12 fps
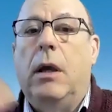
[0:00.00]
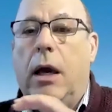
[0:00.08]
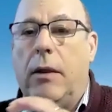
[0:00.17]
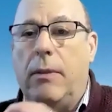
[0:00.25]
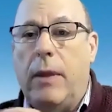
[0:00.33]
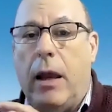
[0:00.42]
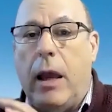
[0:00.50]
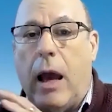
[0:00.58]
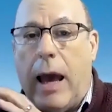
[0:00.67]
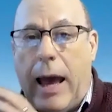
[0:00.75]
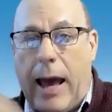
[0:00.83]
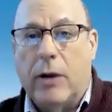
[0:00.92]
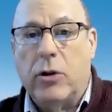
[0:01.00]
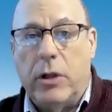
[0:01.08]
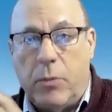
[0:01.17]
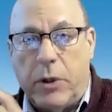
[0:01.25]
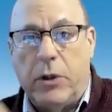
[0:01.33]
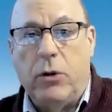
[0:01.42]
and they actually
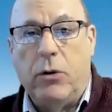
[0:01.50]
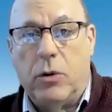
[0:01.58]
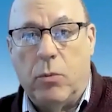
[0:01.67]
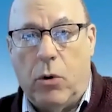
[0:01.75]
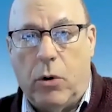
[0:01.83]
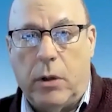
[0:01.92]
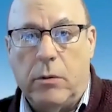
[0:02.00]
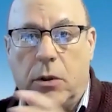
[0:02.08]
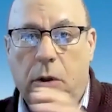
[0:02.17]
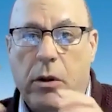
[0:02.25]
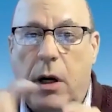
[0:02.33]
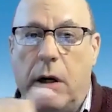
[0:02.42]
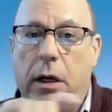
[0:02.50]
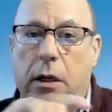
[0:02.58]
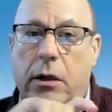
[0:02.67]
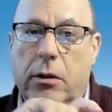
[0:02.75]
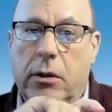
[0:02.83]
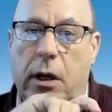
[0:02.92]
produce more. So there
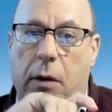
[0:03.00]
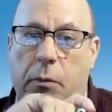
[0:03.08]
is a